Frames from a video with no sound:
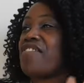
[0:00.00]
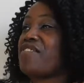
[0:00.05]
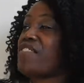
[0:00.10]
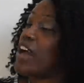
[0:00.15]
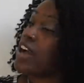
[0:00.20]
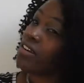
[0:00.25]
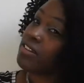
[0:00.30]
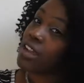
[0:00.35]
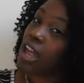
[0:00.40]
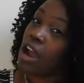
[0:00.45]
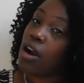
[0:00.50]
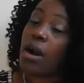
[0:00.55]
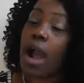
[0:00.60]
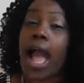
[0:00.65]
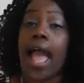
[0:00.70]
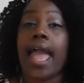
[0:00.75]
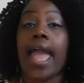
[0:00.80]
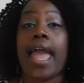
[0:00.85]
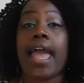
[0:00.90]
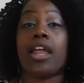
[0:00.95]
Found out
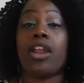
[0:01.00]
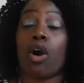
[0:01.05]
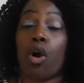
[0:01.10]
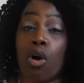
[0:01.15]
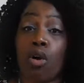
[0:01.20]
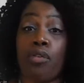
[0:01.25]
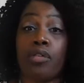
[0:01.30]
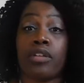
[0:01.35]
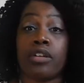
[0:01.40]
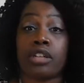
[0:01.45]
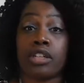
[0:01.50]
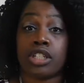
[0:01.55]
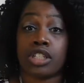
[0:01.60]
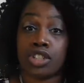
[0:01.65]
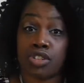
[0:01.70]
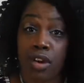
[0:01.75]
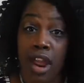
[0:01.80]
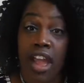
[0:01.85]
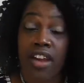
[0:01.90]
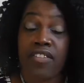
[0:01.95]
I had
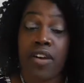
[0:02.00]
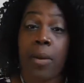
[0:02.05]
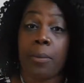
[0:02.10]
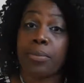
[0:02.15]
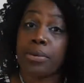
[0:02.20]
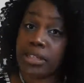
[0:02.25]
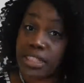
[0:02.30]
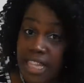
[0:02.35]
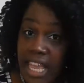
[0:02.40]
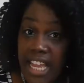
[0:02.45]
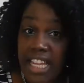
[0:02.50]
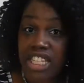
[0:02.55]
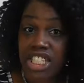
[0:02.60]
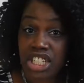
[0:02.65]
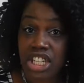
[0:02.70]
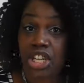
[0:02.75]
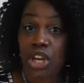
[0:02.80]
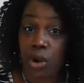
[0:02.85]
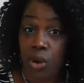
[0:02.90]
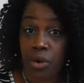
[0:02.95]
overdraft
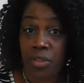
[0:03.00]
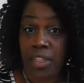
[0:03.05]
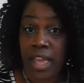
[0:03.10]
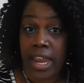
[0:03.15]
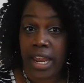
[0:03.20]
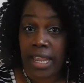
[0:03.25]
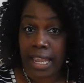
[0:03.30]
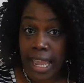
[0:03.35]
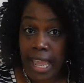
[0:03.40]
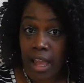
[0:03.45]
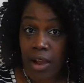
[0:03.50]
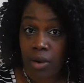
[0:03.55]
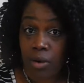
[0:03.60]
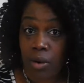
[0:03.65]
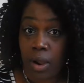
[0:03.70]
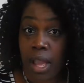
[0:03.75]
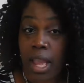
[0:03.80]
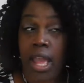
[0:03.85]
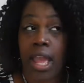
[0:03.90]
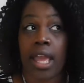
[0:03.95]
protection on that account.
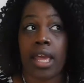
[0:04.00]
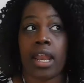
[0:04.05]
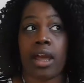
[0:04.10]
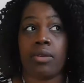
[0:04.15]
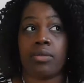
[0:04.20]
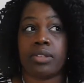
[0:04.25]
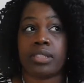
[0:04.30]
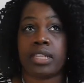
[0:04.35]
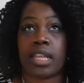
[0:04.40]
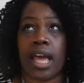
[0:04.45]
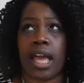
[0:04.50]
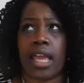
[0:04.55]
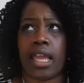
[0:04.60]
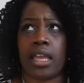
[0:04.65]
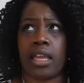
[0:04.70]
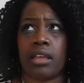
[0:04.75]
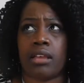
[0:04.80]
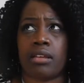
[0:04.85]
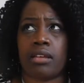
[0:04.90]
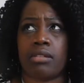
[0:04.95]
And I was
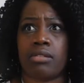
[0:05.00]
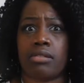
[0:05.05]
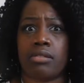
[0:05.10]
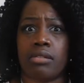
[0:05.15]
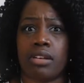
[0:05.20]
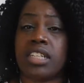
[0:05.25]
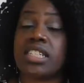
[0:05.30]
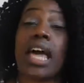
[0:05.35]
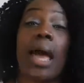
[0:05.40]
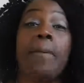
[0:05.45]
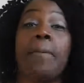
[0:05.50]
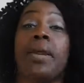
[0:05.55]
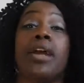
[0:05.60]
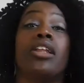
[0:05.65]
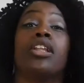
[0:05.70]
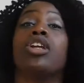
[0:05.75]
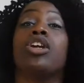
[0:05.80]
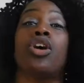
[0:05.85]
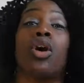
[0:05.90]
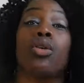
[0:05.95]
like, because I
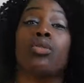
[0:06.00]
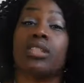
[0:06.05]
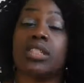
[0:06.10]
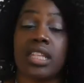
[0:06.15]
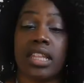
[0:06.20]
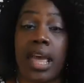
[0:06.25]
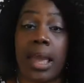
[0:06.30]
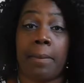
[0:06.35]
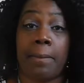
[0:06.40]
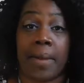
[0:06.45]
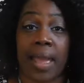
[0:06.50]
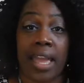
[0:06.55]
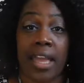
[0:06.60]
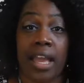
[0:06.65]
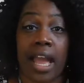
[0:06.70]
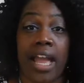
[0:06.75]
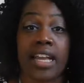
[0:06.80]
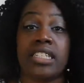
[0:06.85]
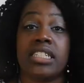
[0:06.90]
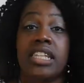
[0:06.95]
barely go to that
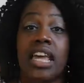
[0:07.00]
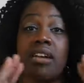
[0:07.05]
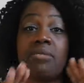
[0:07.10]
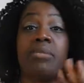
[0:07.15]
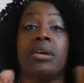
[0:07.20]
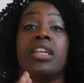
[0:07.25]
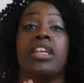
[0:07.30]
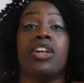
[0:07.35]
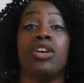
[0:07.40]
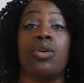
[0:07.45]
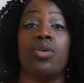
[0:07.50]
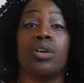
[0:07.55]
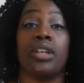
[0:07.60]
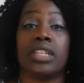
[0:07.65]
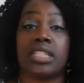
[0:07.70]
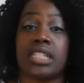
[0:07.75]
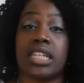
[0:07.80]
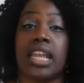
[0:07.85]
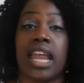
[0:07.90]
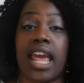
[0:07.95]
bank. I just have money going
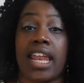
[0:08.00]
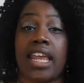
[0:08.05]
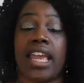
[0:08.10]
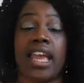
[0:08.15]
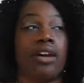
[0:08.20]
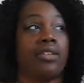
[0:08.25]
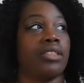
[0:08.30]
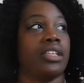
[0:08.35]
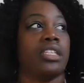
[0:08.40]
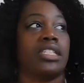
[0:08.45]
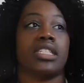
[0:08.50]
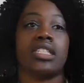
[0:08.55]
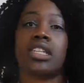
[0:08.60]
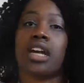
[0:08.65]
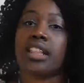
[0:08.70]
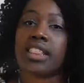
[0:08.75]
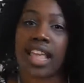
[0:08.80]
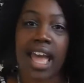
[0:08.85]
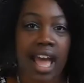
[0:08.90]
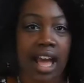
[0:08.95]
into that account. This is
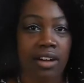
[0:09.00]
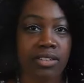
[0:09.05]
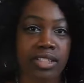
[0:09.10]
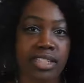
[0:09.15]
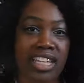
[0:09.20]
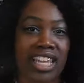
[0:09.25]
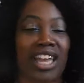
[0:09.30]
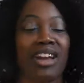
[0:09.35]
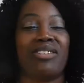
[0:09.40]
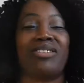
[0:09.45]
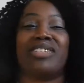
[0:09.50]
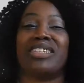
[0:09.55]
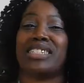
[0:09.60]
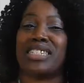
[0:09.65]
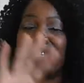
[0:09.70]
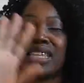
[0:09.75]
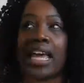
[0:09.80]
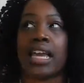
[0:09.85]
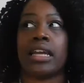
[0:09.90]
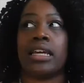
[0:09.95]
not the house account. This
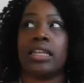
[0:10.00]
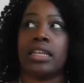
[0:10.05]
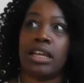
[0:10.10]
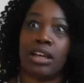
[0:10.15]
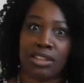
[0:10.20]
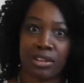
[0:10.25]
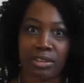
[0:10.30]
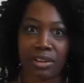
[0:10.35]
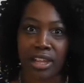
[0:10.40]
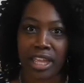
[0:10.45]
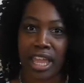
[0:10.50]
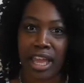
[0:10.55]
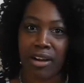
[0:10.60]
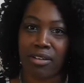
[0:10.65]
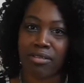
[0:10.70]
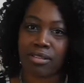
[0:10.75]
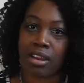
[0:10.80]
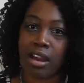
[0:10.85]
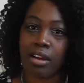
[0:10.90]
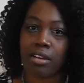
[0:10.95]
is like another
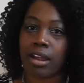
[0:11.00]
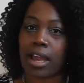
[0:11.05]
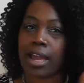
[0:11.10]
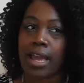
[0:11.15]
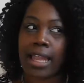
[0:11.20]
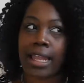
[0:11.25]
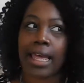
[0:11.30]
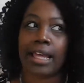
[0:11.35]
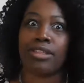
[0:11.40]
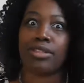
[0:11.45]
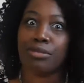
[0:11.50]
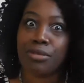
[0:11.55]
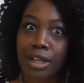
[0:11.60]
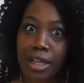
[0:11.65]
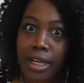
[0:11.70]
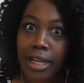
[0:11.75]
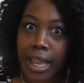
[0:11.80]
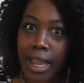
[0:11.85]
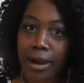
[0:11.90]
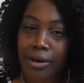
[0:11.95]
account. Y'all know I got like 3
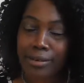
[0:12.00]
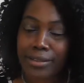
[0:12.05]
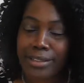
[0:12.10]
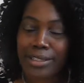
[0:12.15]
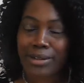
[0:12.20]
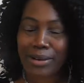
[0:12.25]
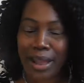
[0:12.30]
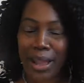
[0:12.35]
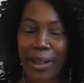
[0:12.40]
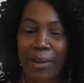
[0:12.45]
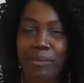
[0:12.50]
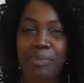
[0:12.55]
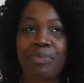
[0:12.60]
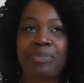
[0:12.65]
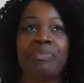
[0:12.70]
accounts, okay?